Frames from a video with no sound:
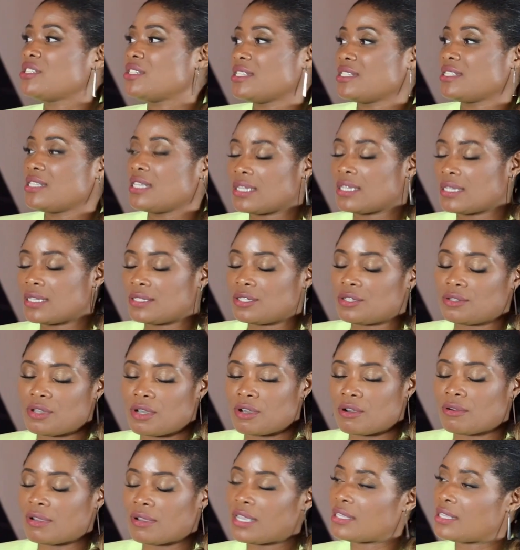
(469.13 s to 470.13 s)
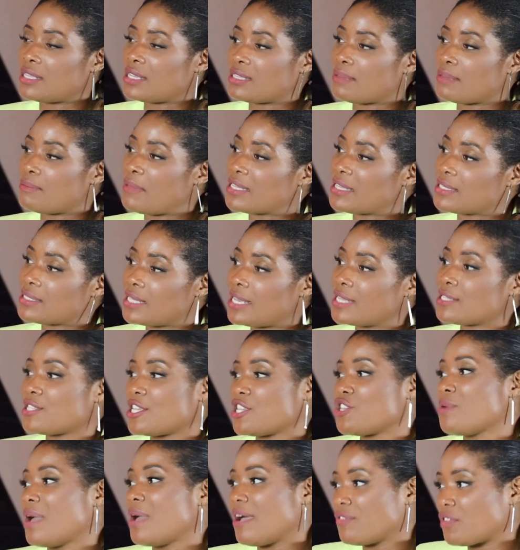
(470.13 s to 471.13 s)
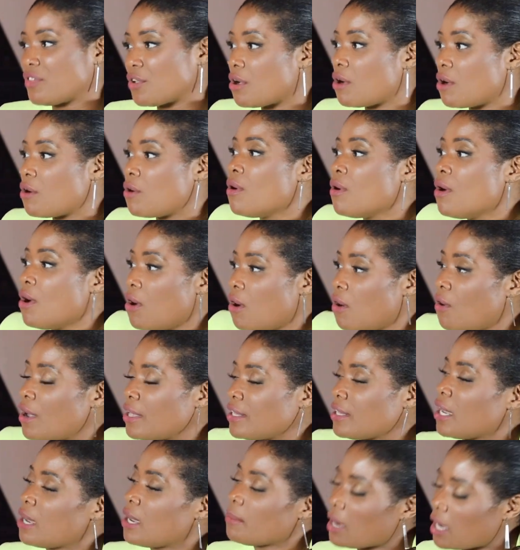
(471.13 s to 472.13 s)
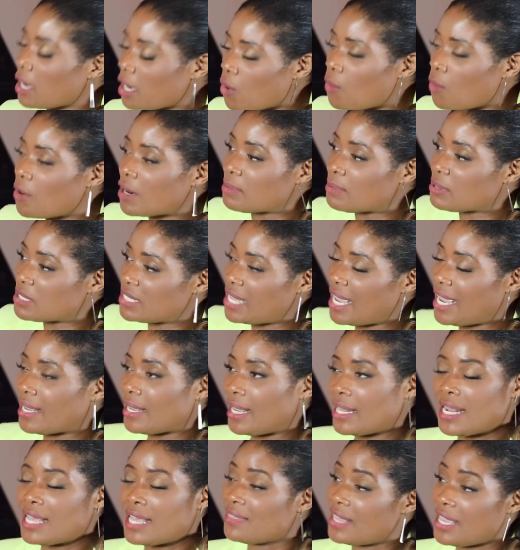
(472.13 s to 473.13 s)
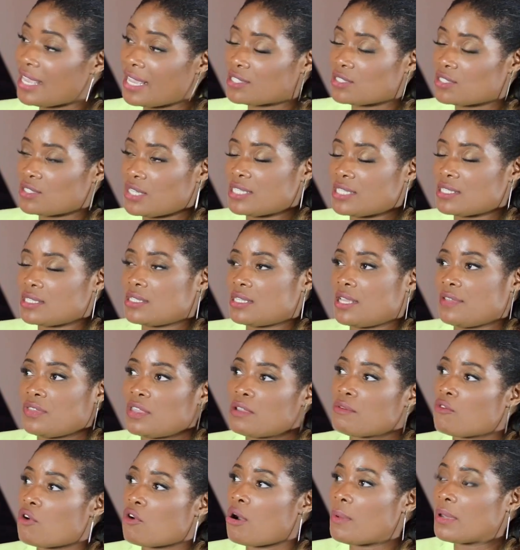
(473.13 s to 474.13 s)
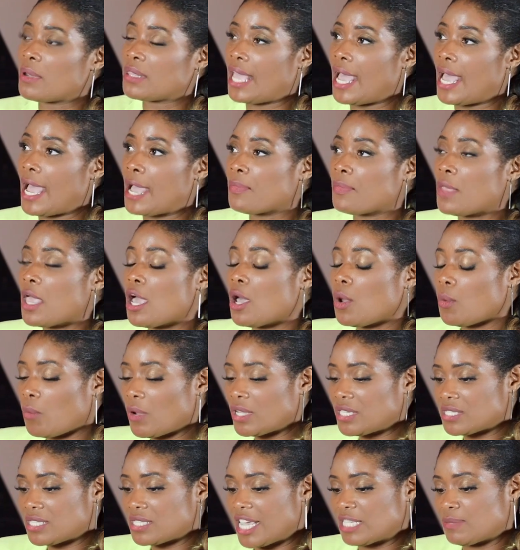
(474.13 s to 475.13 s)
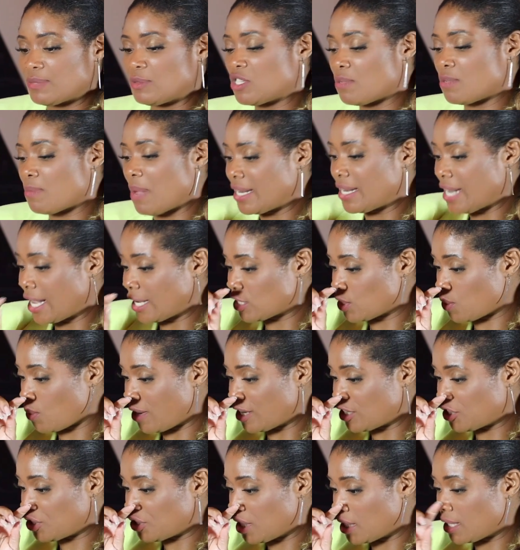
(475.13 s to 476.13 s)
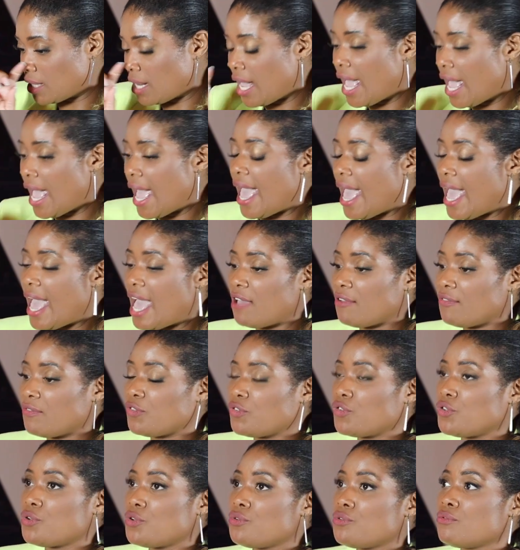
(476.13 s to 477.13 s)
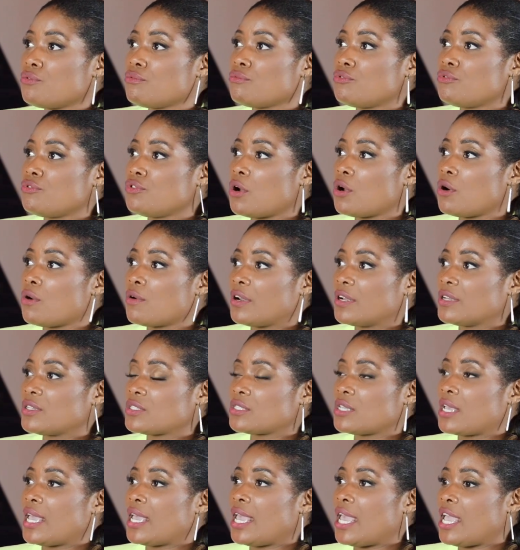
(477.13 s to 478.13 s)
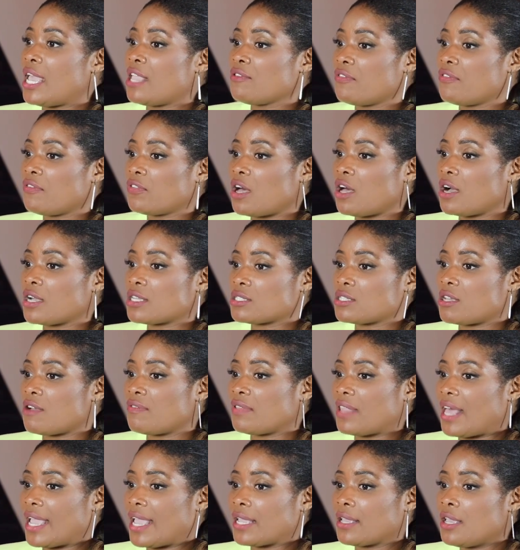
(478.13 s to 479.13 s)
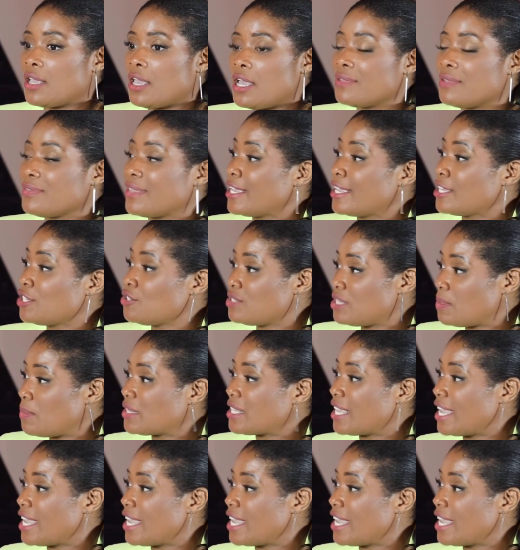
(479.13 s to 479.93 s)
doesn't, it doesn't make sense and you have to go going upstate. And I think it's nothing wrong with that. Which takes me to my next question. Have you noticed that influx of like, you see what